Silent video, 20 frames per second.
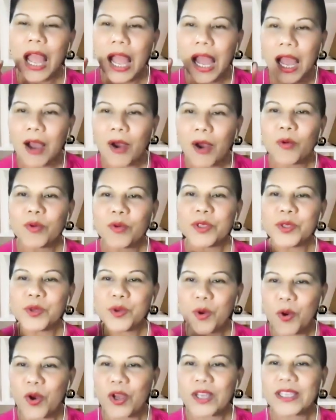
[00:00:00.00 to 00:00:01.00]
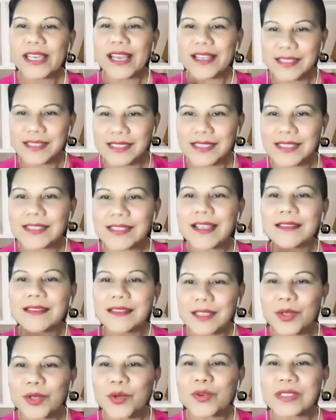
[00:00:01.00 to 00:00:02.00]
how your cancer
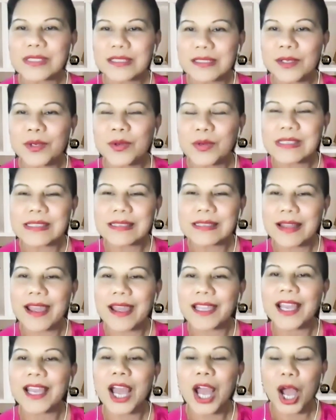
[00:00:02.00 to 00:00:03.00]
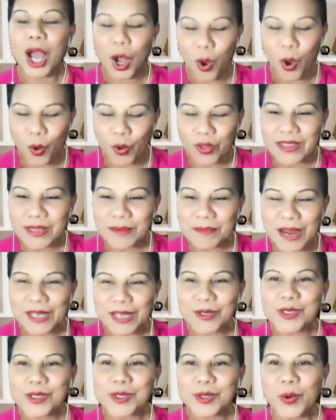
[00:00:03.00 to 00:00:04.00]
cells looks like on the
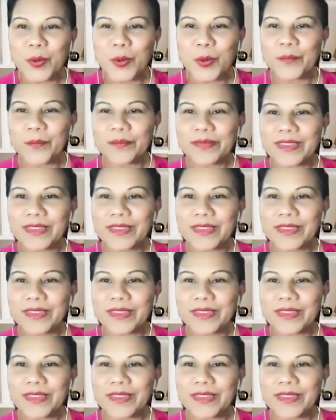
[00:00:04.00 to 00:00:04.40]
microscope.